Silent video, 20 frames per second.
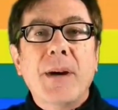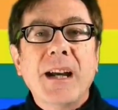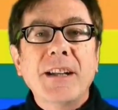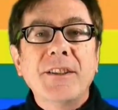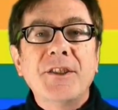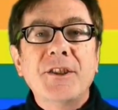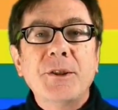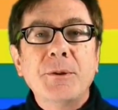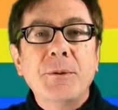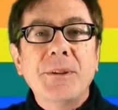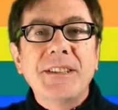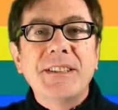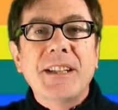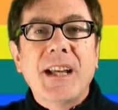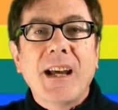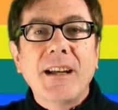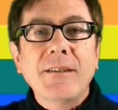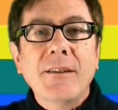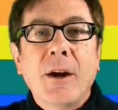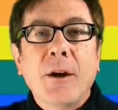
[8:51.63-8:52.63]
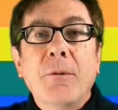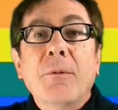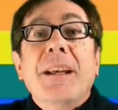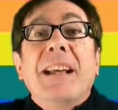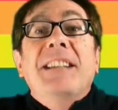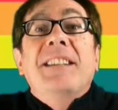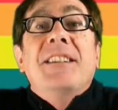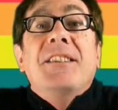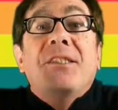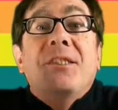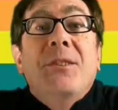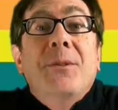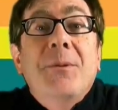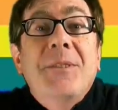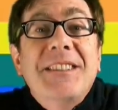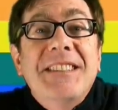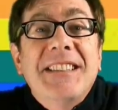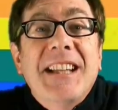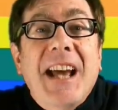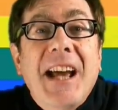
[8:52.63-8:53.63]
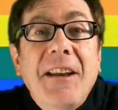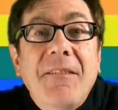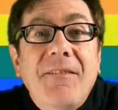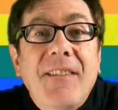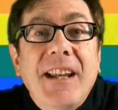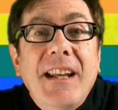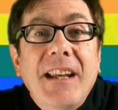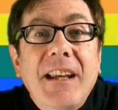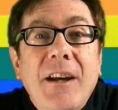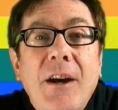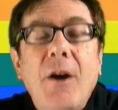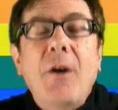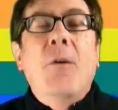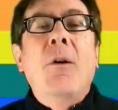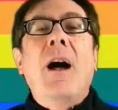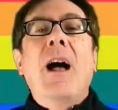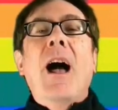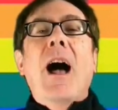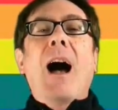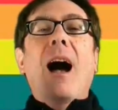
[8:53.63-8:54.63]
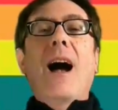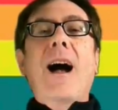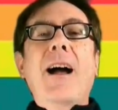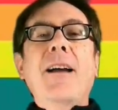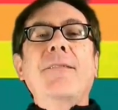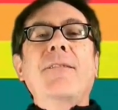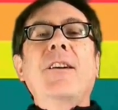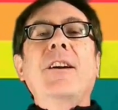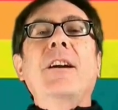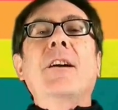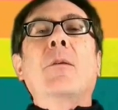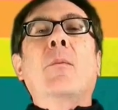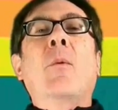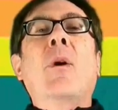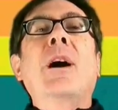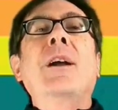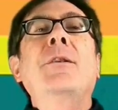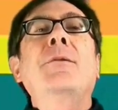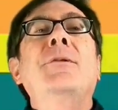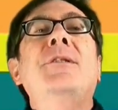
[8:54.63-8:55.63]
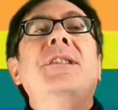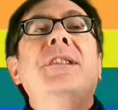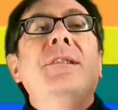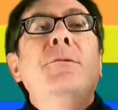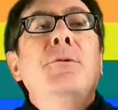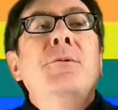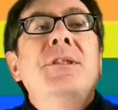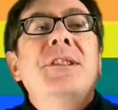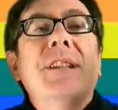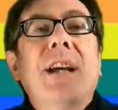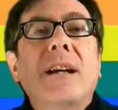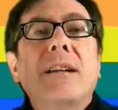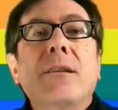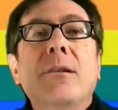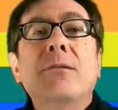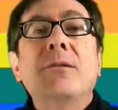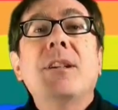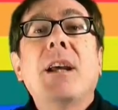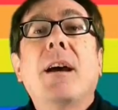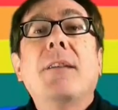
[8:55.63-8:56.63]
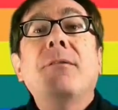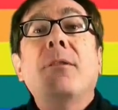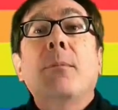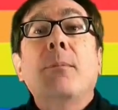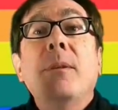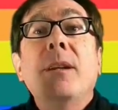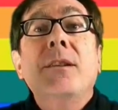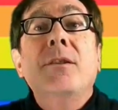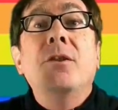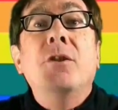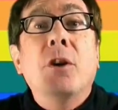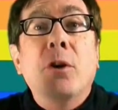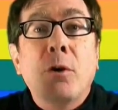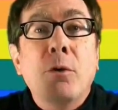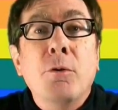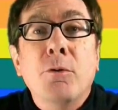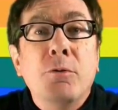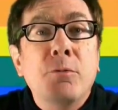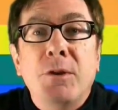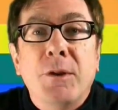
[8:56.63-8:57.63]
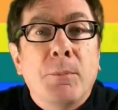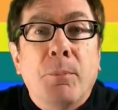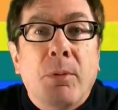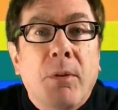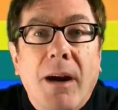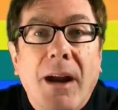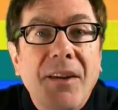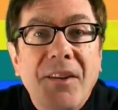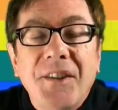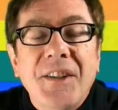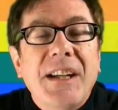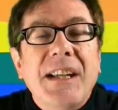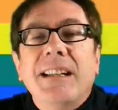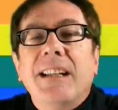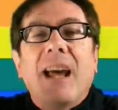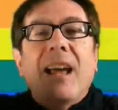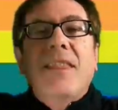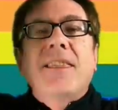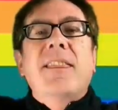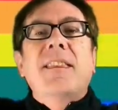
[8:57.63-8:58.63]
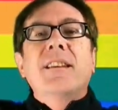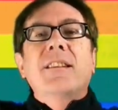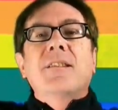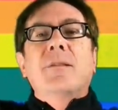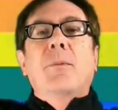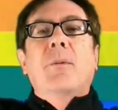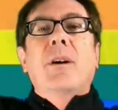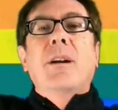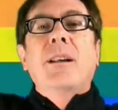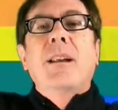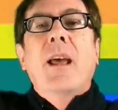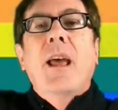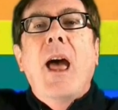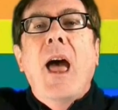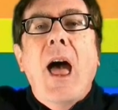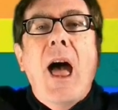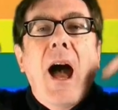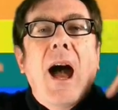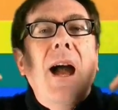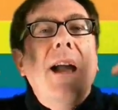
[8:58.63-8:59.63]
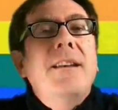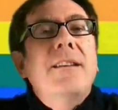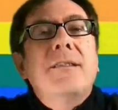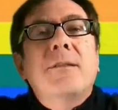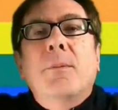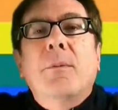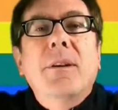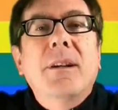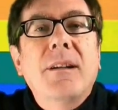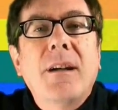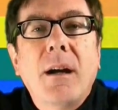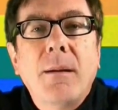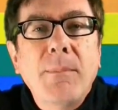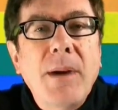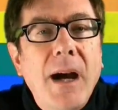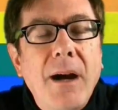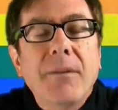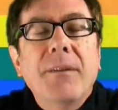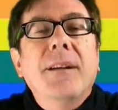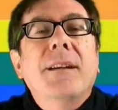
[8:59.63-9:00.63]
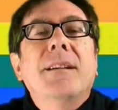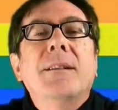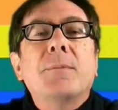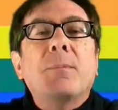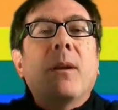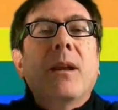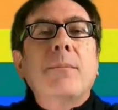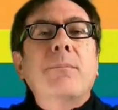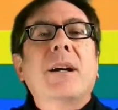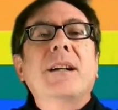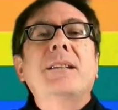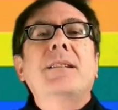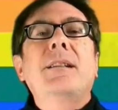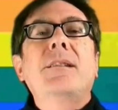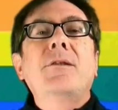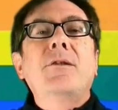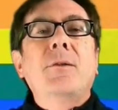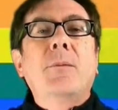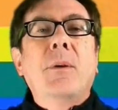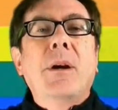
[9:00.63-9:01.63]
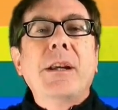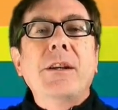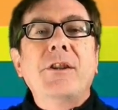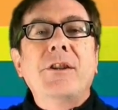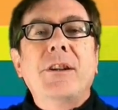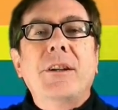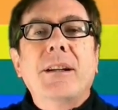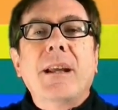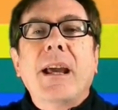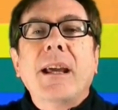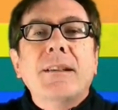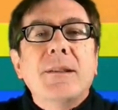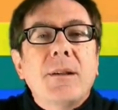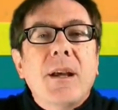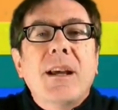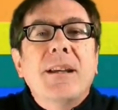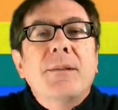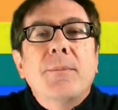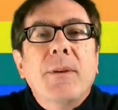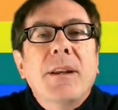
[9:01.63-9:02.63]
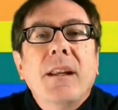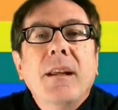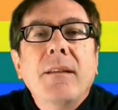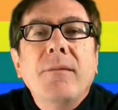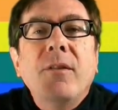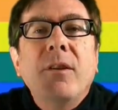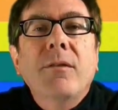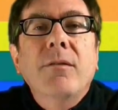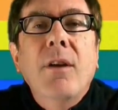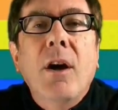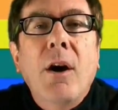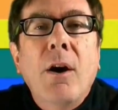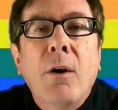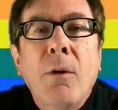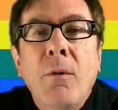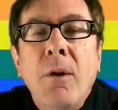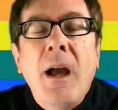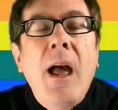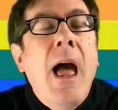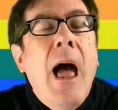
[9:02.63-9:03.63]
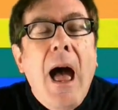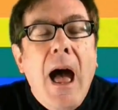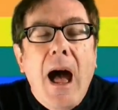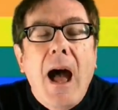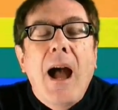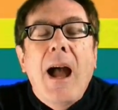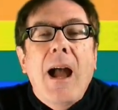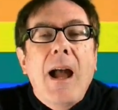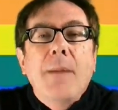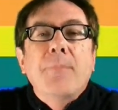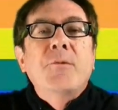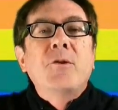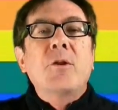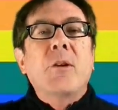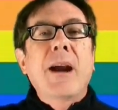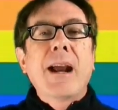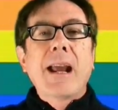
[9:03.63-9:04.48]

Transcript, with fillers: to my suicide note. It's a suicide video. I figure, why do suicide notes have to be so depressing? Not this one. I just want to come out and explain my situation. As, as many of you know, I, I'm